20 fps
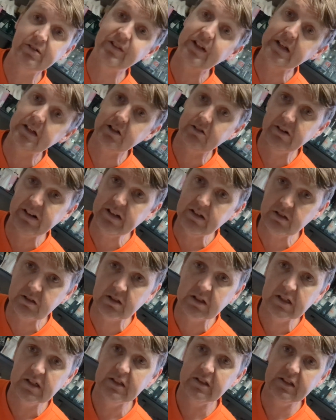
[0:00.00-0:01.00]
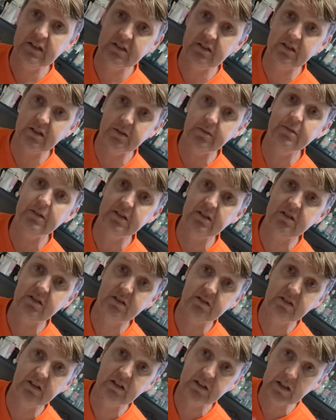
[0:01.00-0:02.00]
of 10 degrees. It's a
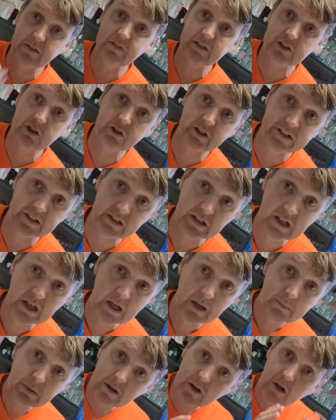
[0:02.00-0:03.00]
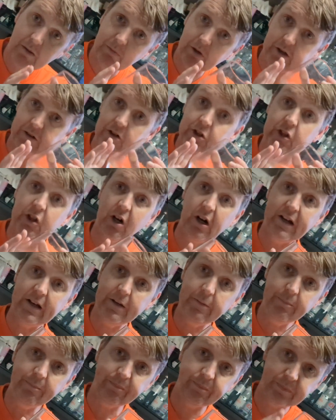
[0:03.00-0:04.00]
lovely drink. But I'm going to try
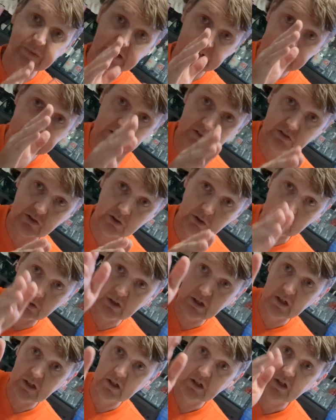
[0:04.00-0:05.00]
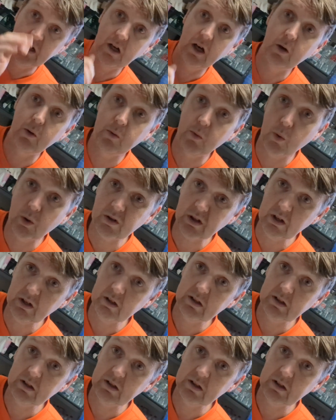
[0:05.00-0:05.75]
it next to water